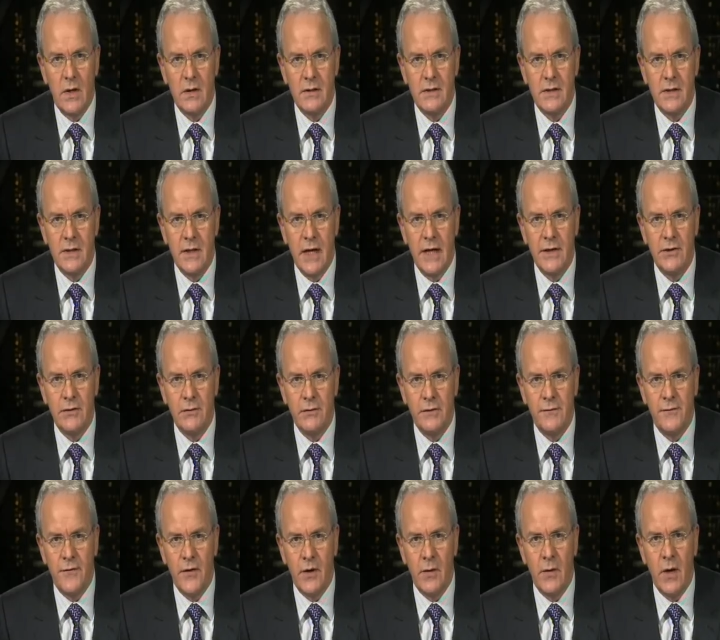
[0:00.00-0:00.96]
Sir
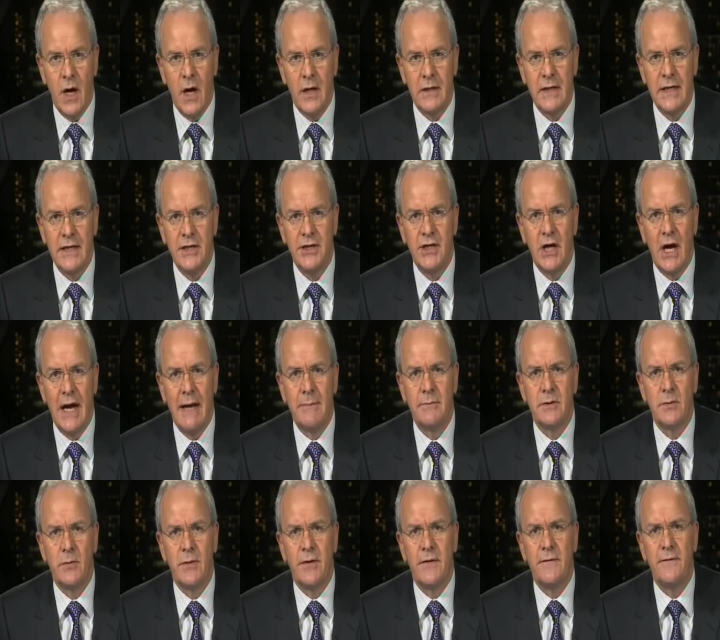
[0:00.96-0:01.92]
Nigel's view hardly
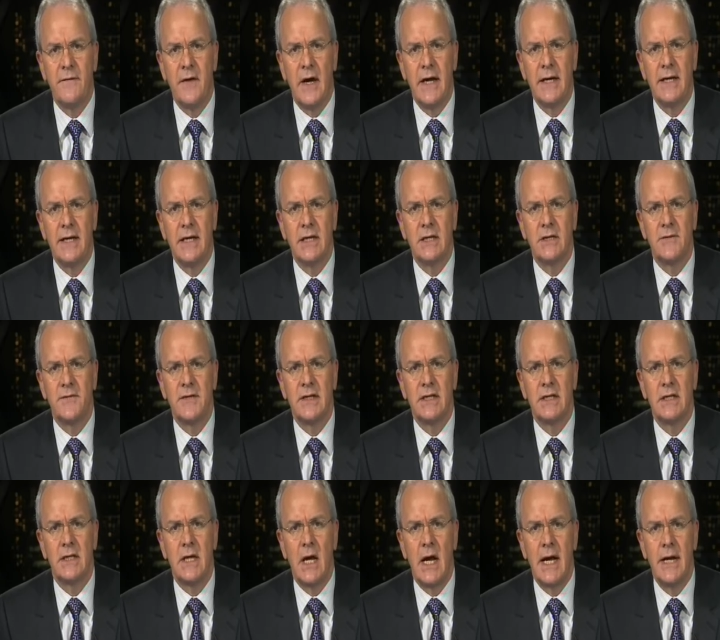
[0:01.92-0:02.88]
chimes with the findings of a
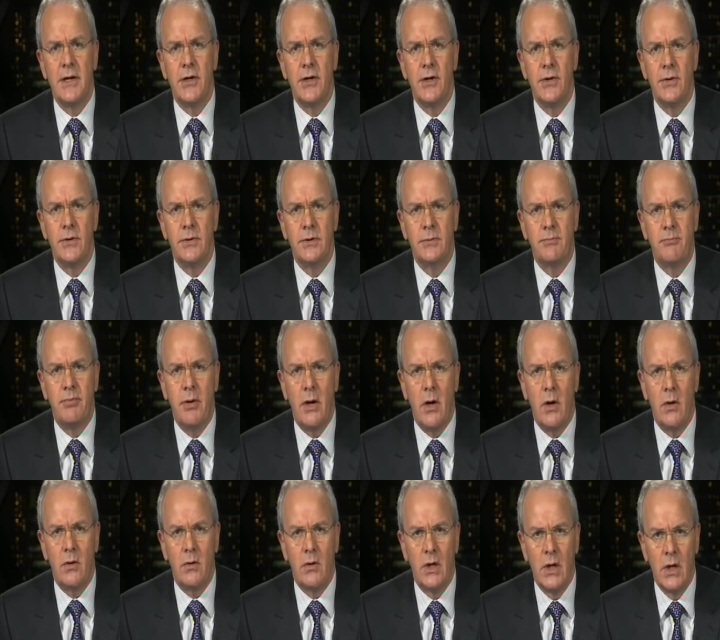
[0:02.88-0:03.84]
Sky News
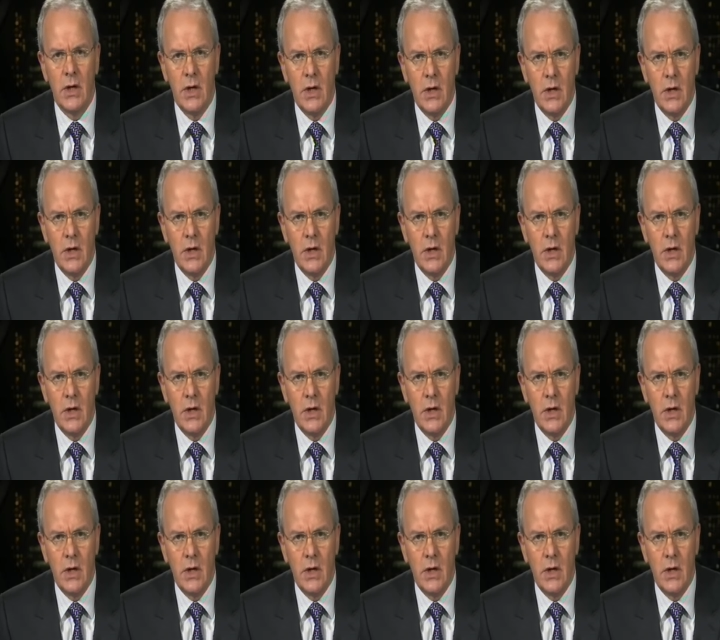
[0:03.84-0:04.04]
poll,